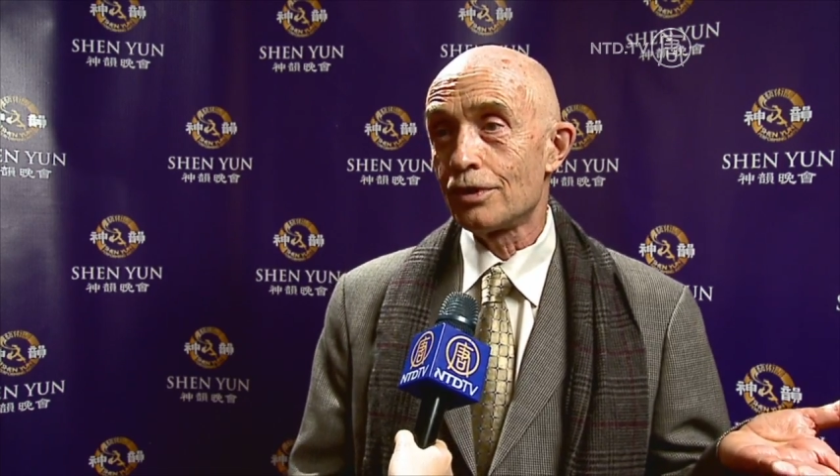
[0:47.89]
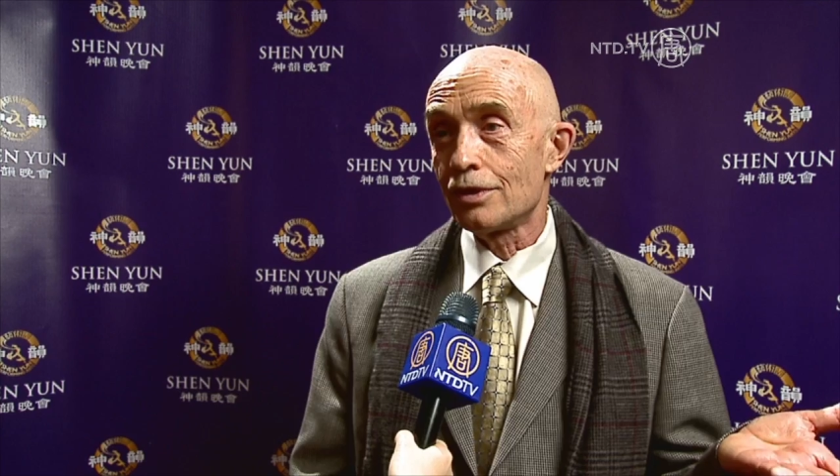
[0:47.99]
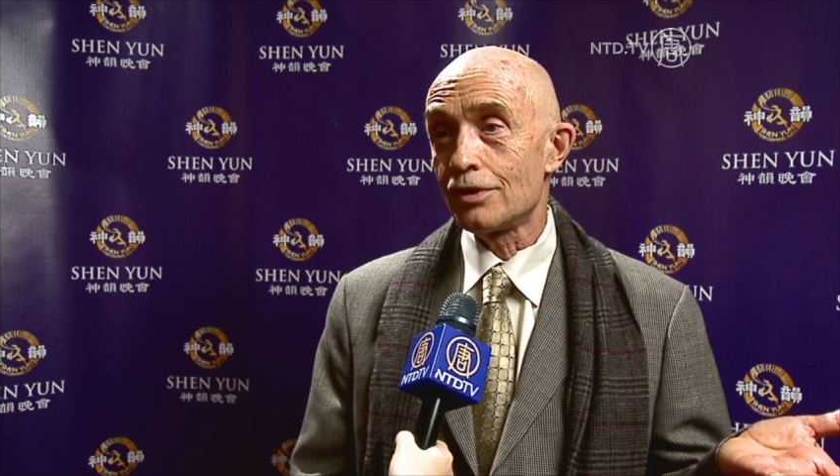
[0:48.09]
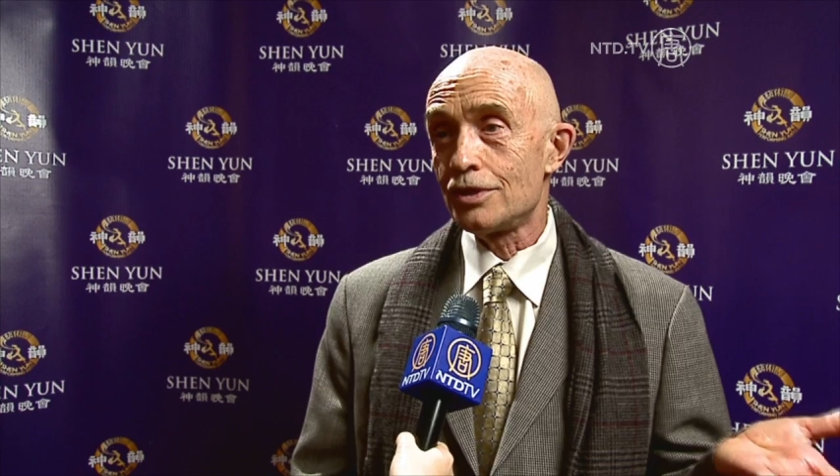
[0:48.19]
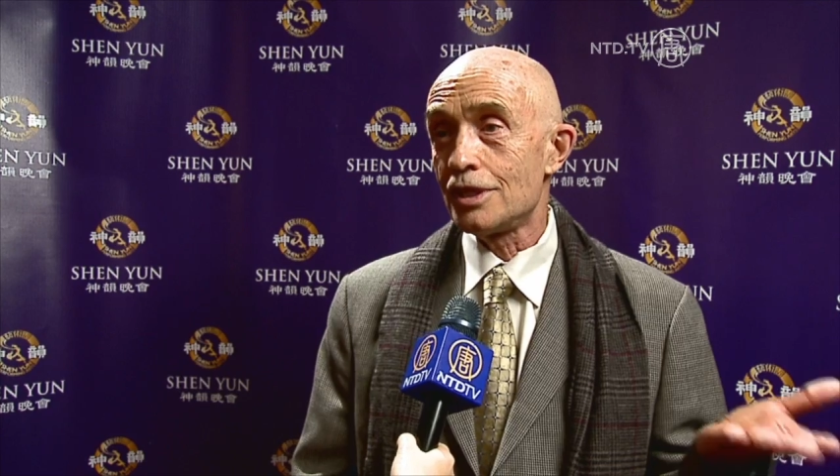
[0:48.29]

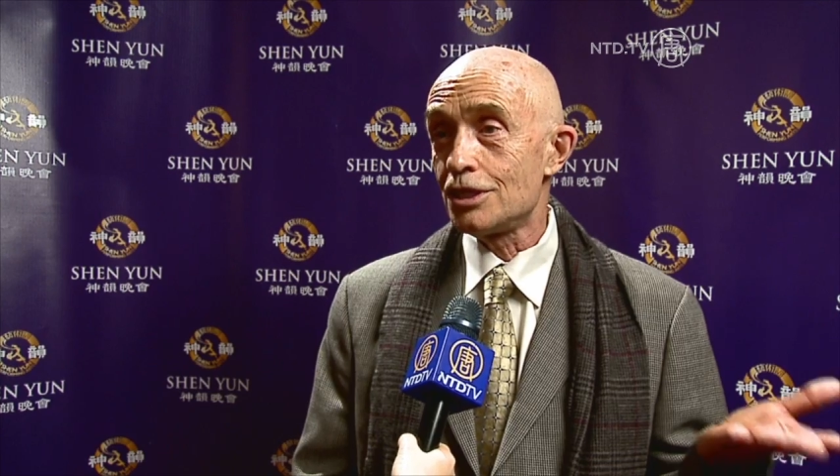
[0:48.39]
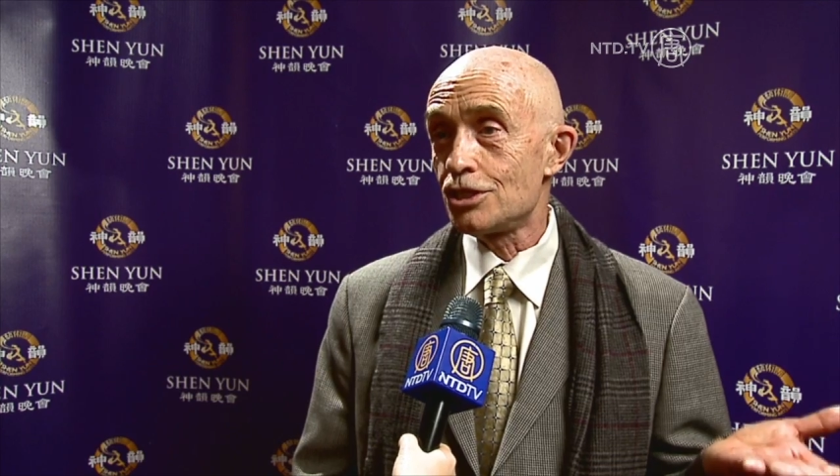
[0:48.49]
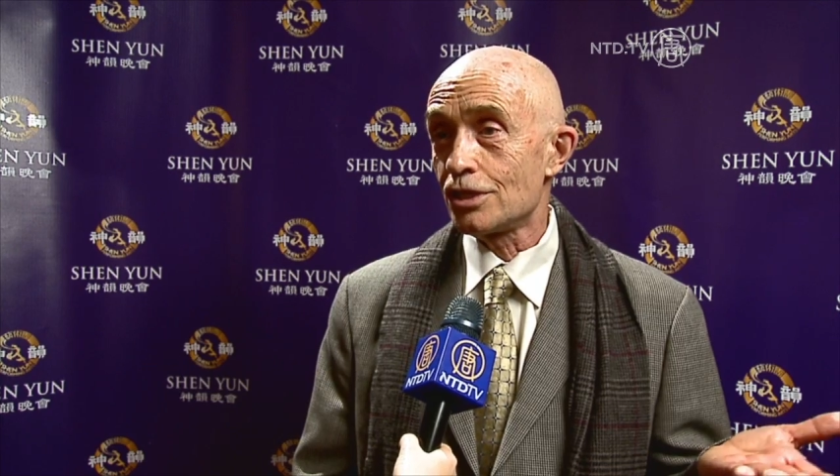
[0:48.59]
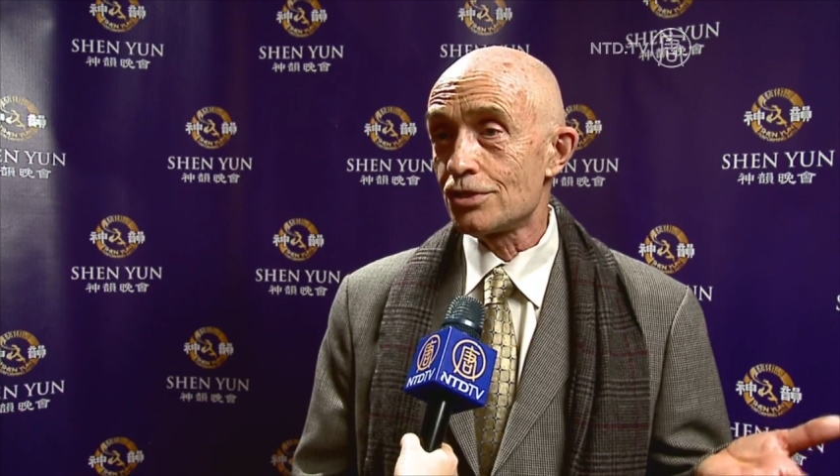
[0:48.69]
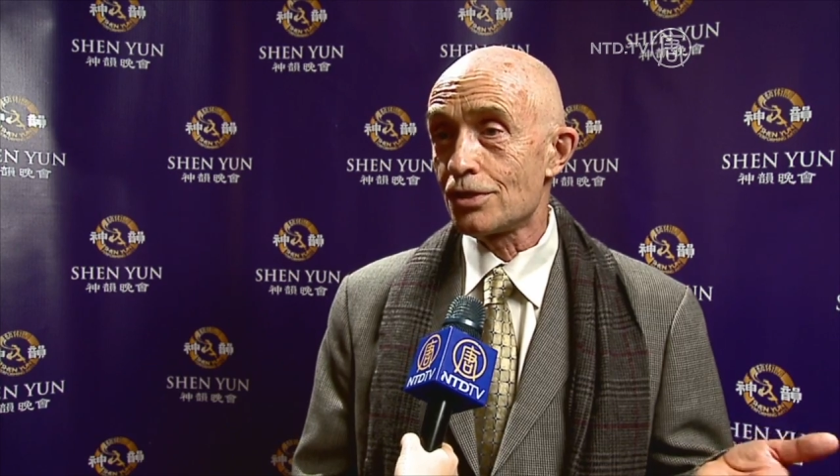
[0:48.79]
the
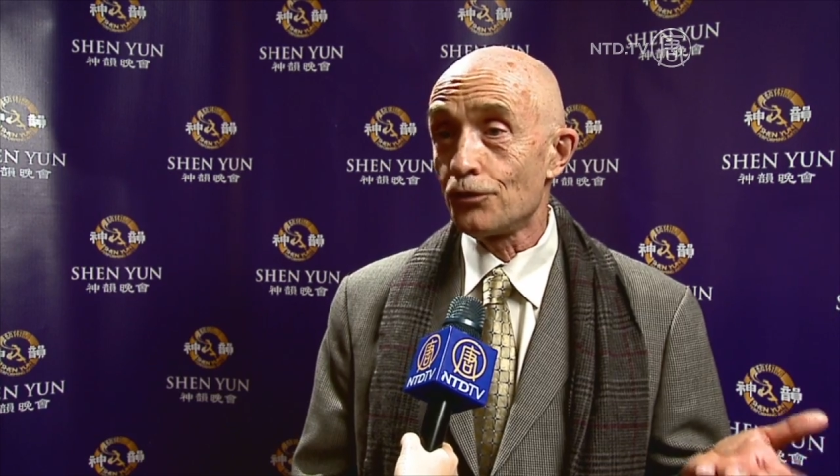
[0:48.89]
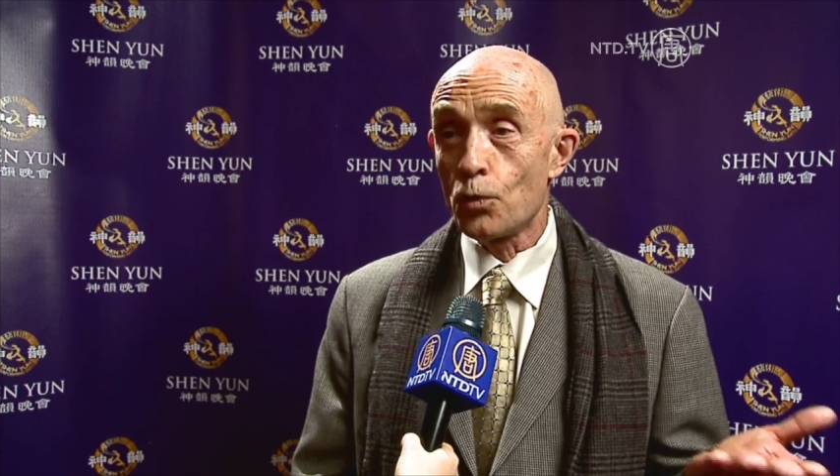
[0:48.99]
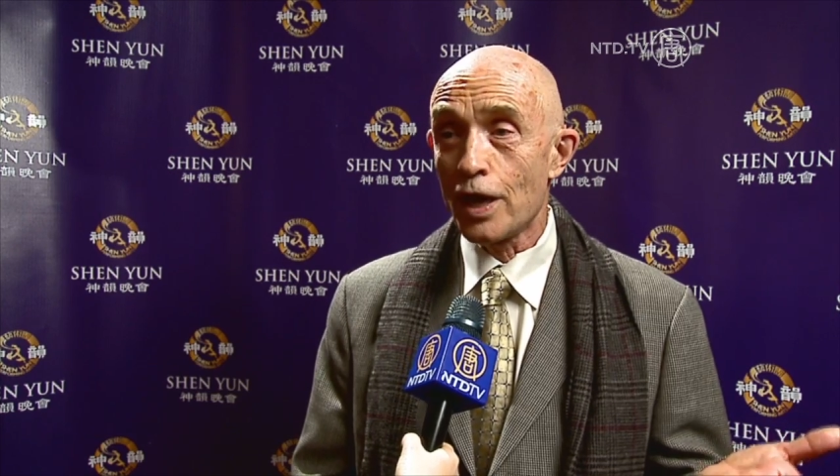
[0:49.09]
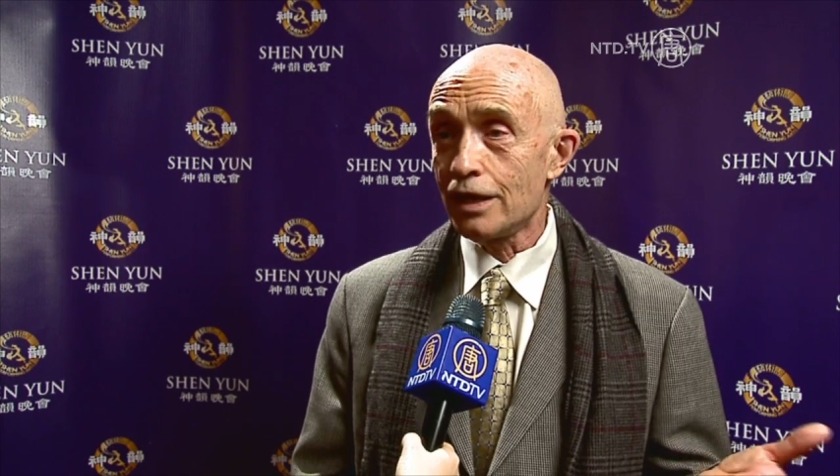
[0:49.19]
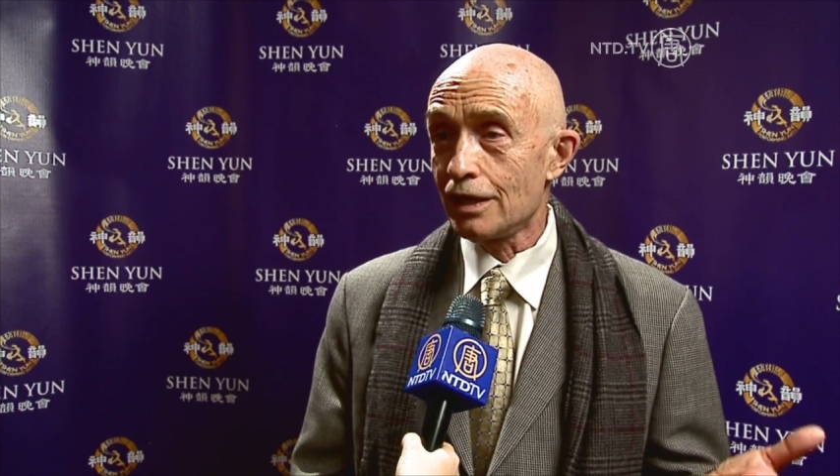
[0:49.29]
teachings of
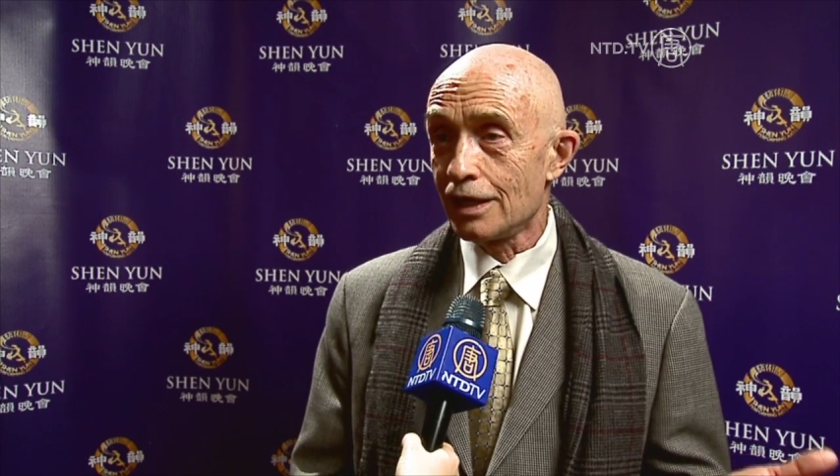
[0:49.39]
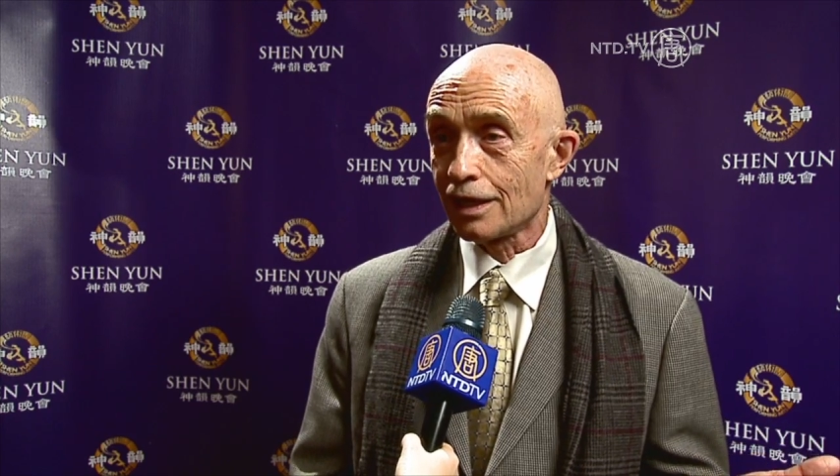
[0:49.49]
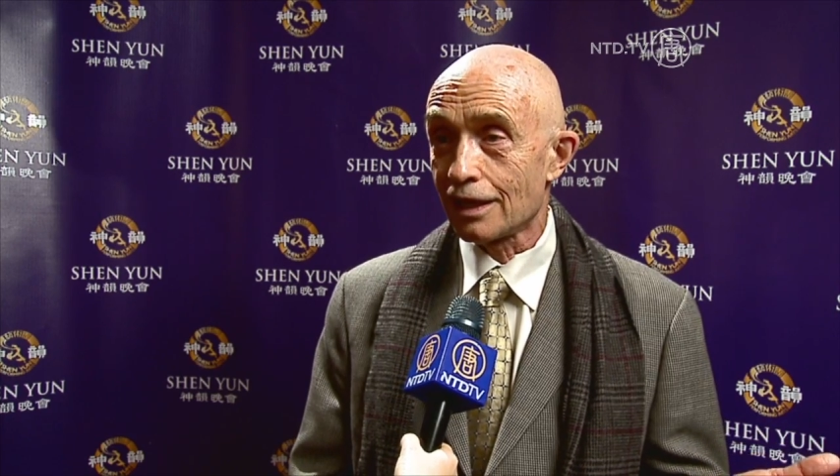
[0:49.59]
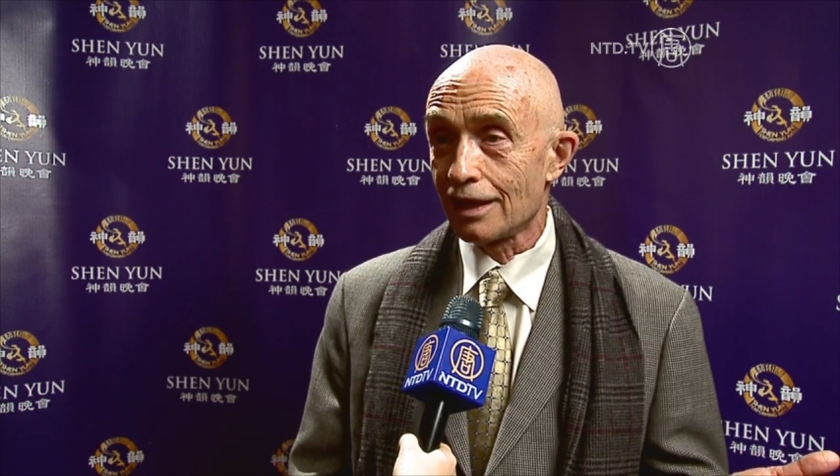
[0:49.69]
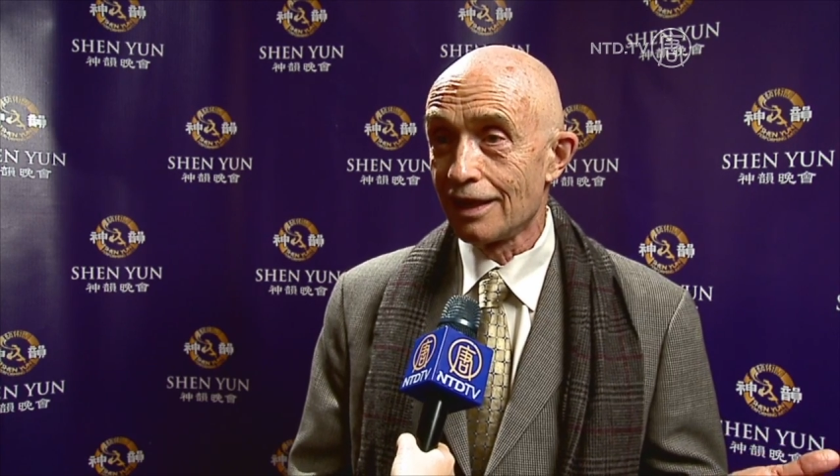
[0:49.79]

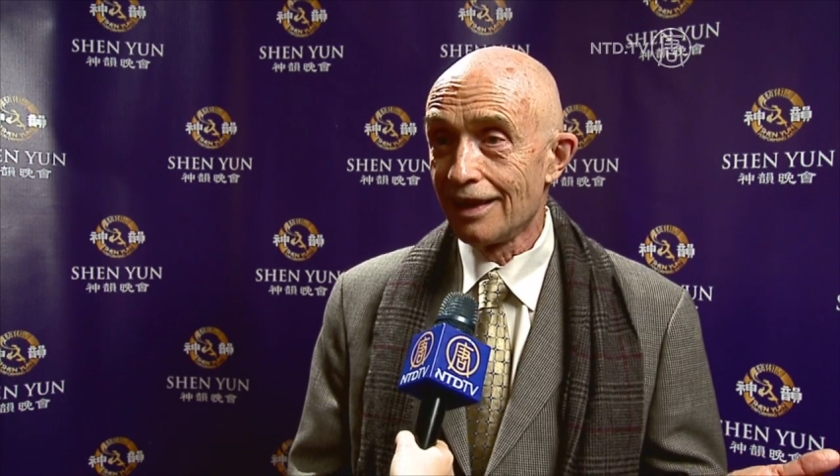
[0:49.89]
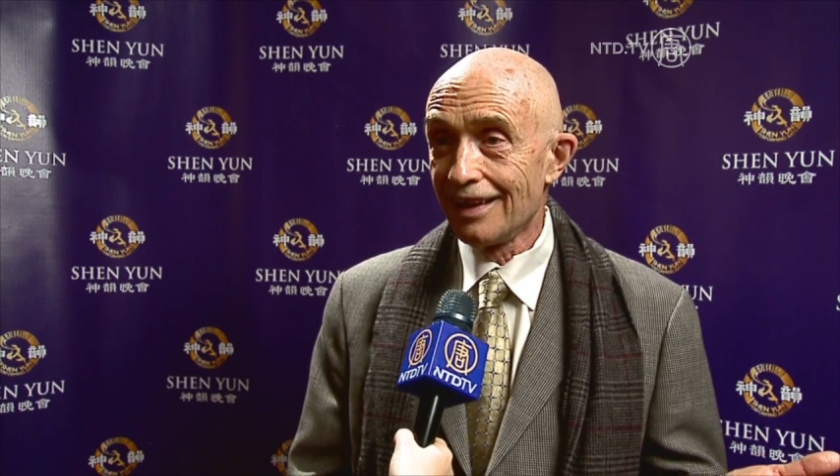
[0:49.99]
awakening,